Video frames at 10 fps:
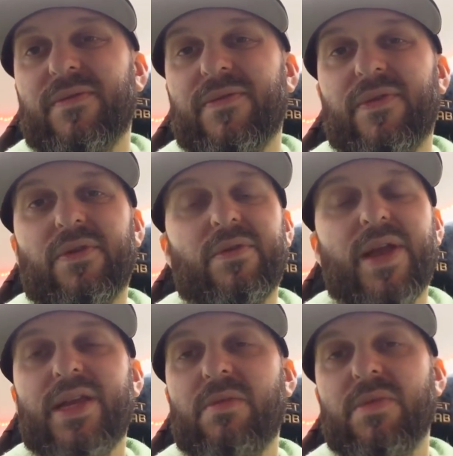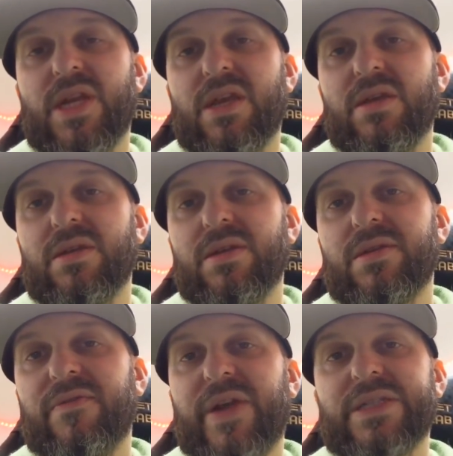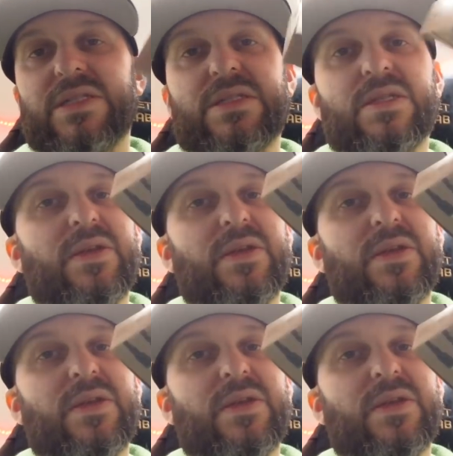for any mini devices.